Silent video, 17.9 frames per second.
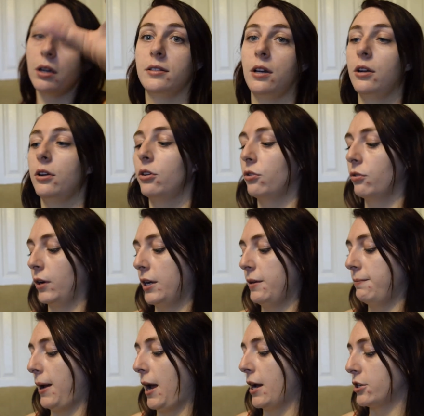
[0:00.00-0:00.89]
It's got a
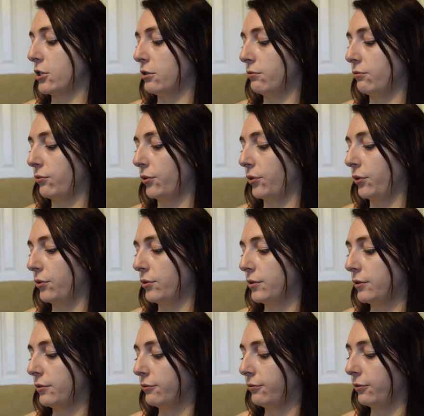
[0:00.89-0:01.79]
great passion
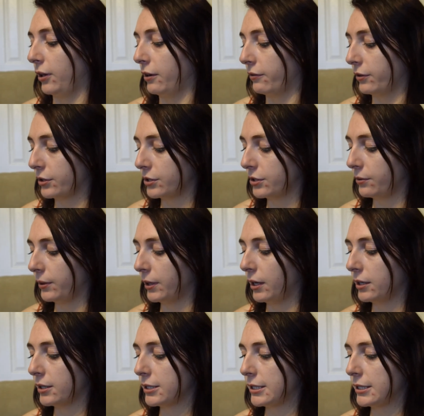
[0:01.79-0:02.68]
fruit flavor to
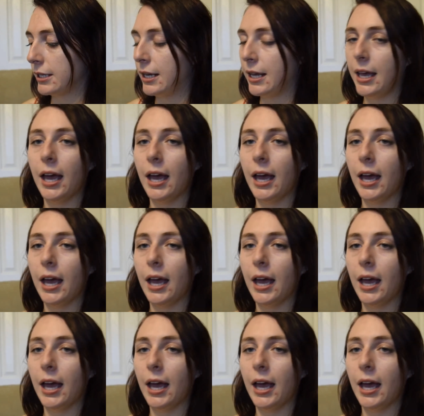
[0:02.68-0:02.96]
it,